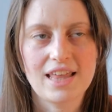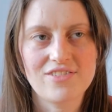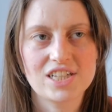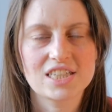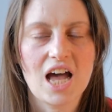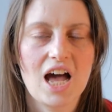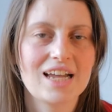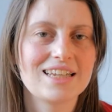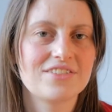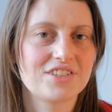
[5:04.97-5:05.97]
there is
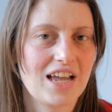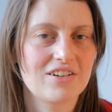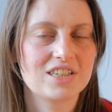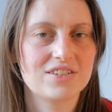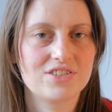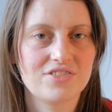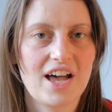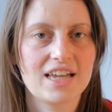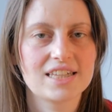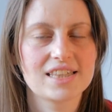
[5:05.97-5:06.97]
kind of a narrative
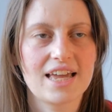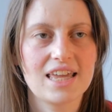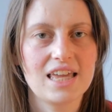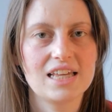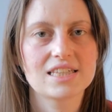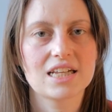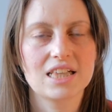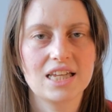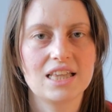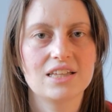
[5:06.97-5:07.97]
device that he is
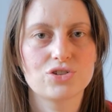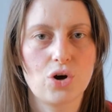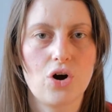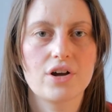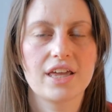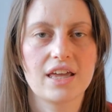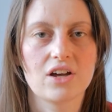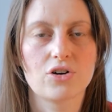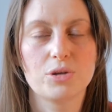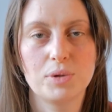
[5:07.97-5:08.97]
clearly
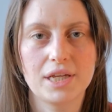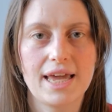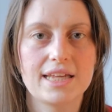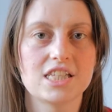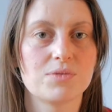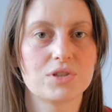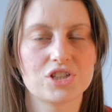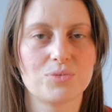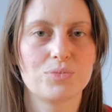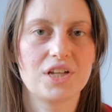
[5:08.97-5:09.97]
talking or communicating with
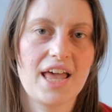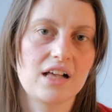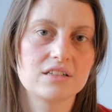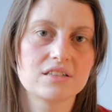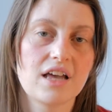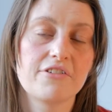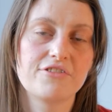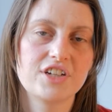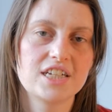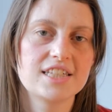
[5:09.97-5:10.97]
somebody else.
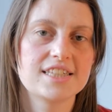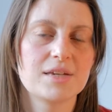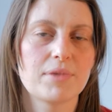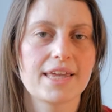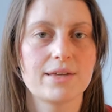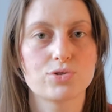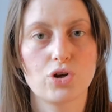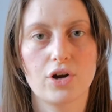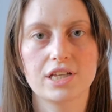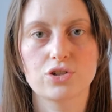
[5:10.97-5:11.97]
At first it seemed like he was
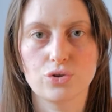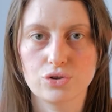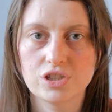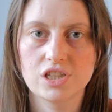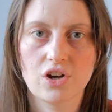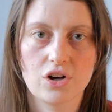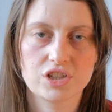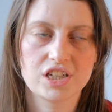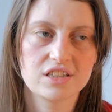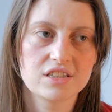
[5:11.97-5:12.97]
talking to us, the
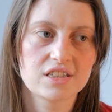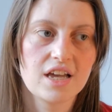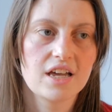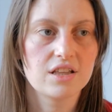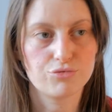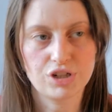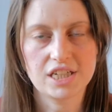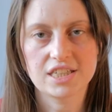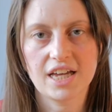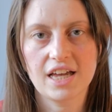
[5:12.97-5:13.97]
audience, the
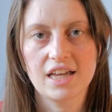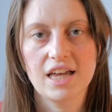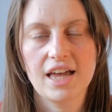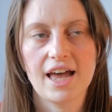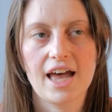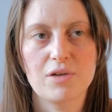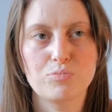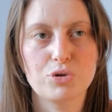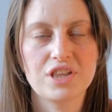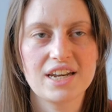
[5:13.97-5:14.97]
reader,
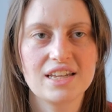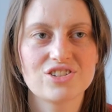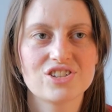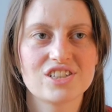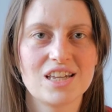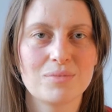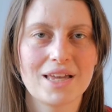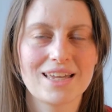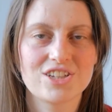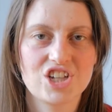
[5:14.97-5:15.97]
but then it does seem
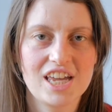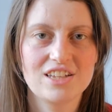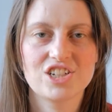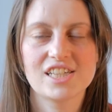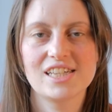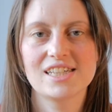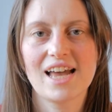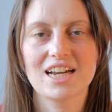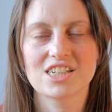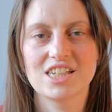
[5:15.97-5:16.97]
like it changes and he's
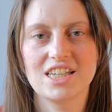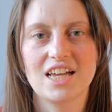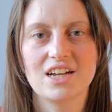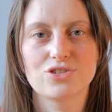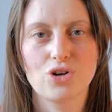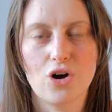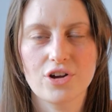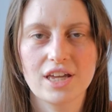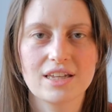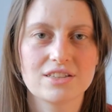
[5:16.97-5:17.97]
actually
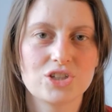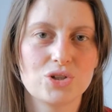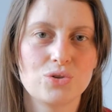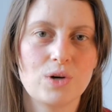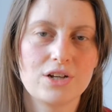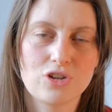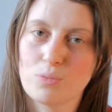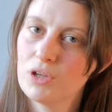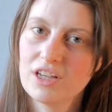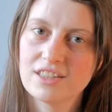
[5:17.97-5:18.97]
talking to another
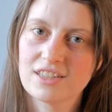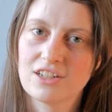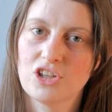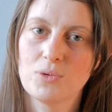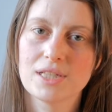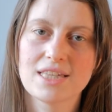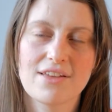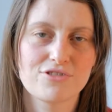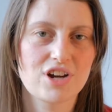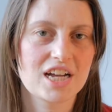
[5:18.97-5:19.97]
person who is
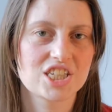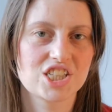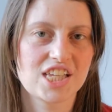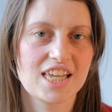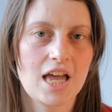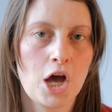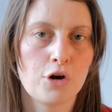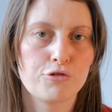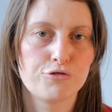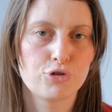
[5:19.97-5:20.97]
never actually
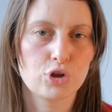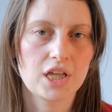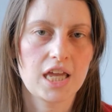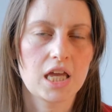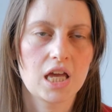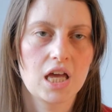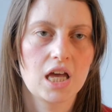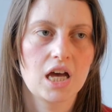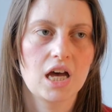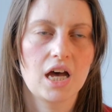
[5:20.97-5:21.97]
fully
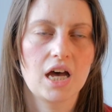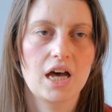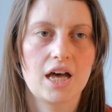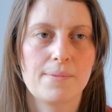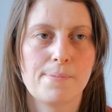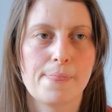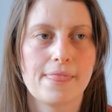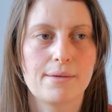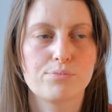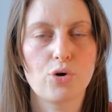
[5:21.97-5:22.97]

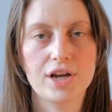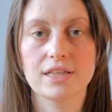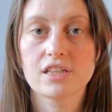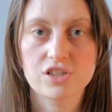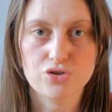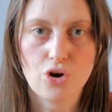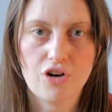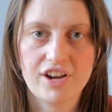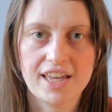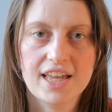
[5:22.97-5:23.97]
brought into the
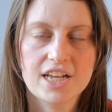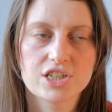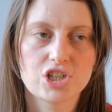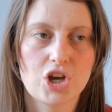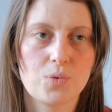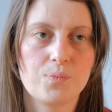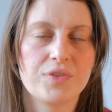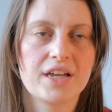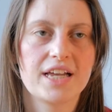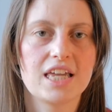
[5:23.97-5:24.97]
story. So
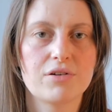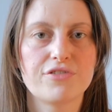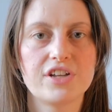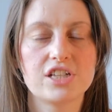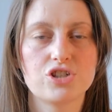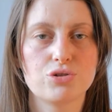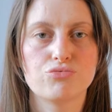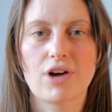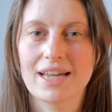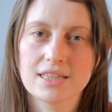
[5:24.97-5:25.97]
he refers to
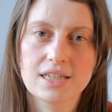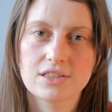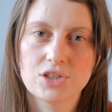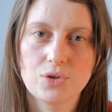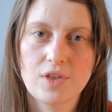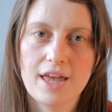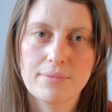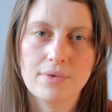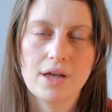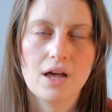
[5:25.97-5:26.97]
writing to
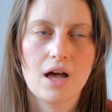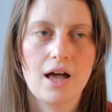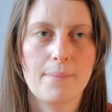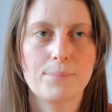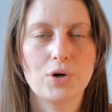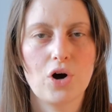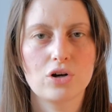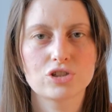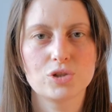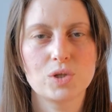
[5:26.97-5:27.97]
them, but
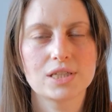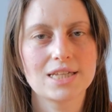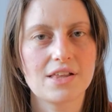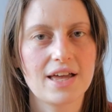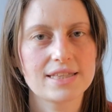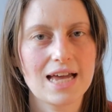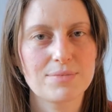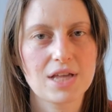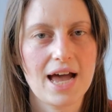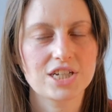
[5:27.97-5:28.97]
also you can tell that at
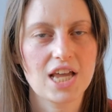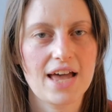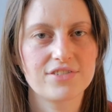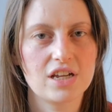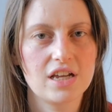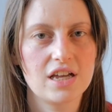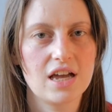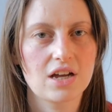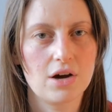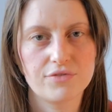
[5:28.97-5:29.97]
times they're actually having
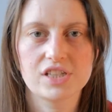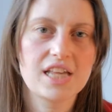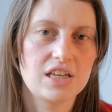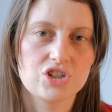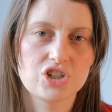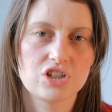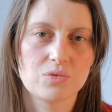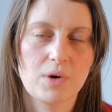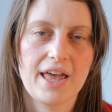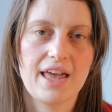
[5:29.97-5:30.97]
a
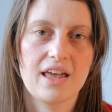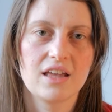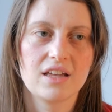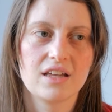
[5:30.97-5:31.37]
conversation where